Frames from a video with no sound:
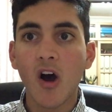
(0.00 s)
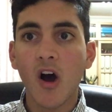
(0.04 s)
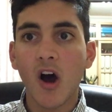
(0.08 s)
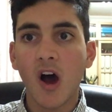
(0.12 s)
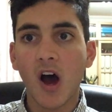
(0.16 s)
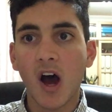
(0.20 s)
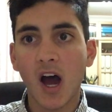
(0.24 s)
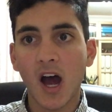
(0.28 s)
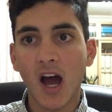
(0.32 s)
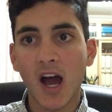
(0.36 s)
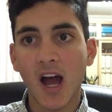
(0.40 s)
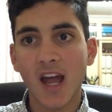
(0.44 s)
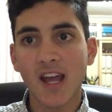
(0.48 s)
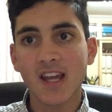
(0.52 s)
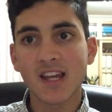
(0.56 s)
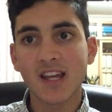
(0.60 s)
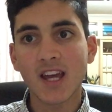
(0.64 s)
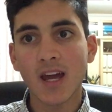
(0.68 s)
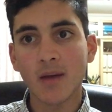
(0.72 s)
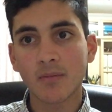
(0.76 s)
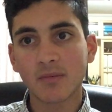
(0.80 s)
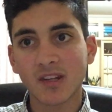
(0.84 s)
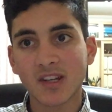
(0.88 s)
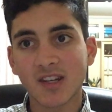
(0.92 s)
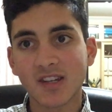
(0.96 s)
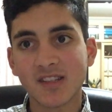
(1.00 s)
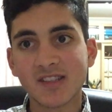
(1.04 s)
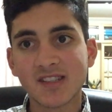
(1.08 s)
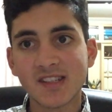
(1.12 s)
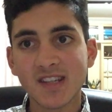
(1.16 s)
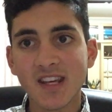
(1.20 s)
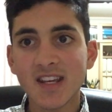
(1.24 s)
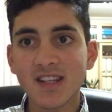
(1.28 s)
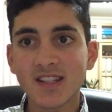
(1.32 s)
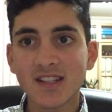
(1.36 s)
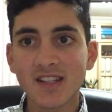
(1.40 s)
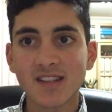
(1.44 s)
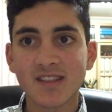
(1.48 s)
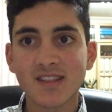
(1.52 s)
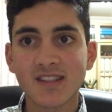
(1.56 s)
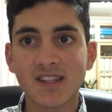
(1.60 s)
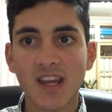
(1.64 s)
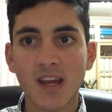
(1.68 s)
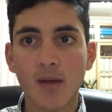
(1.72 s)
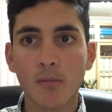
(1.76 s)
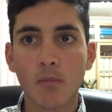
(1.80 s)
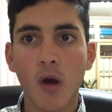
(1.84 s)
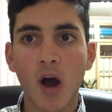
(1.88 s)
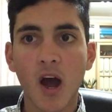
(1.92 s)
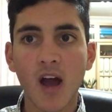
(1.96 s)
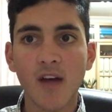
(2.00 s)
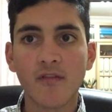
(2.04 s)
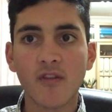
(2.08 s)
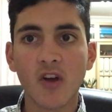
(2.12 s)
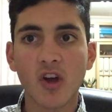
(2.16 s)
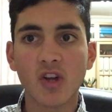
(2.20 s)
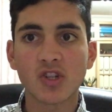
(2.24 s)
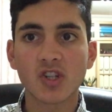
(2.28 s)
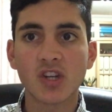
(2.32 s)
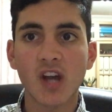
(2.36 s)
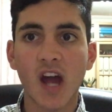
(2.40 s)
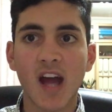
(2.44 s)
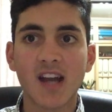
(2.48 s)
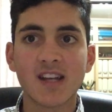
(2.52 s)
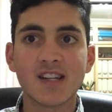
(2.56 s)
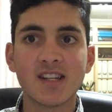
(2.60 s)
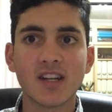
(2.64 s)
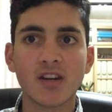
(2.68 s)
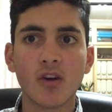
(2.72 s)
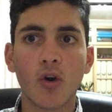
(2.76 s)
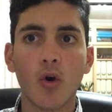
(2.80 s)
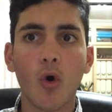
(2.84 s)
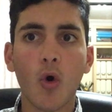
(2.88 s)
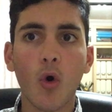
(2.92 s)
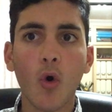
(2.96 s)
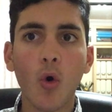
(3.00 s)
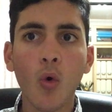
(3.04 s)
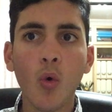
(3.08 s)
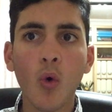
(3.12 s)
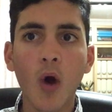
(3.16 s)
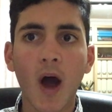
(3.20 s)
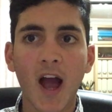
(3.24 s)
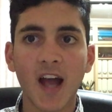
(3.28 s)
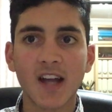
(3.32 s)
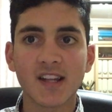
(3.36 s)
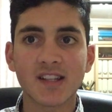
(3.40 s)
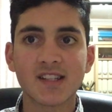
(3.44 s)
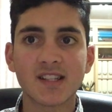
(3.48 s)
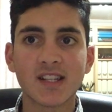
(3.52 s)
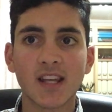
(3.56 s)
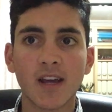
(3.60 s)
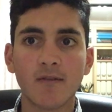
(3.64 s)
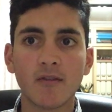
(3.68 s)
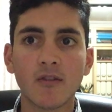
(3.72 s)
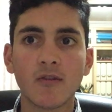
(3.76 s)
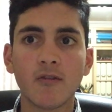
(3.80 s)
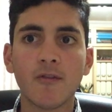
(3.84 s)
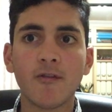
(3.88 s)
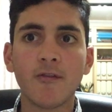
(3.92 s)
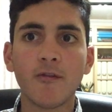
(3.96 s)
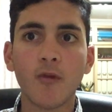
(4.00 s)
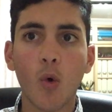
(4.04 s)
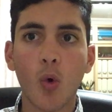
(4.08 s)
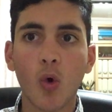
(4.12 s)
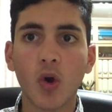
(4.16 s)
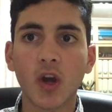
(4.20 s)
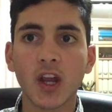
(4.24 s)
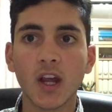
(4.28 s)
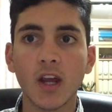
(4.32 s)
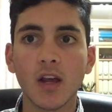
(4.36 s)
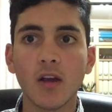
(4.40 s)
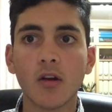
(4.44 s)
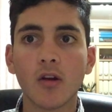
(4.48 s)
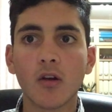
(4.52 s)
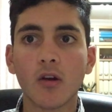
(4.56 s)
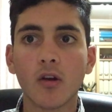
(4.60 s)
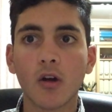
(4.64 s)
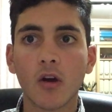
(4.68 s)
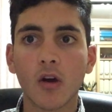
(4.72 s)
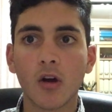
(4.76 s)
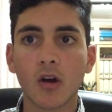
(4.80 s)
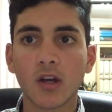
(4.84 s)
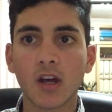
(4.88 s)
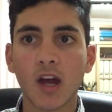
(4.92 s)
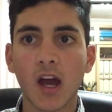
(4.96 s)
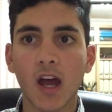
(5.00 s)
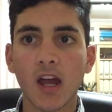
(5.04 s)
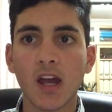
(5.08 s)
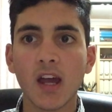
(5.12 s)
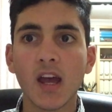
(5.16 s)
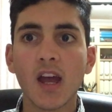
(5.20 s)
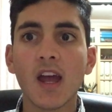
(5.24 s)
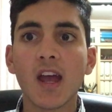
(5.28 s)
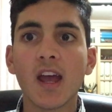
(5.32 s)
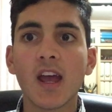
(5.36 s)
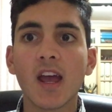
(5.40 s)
I kept the consistency in my version and did it all at 7:40, okay?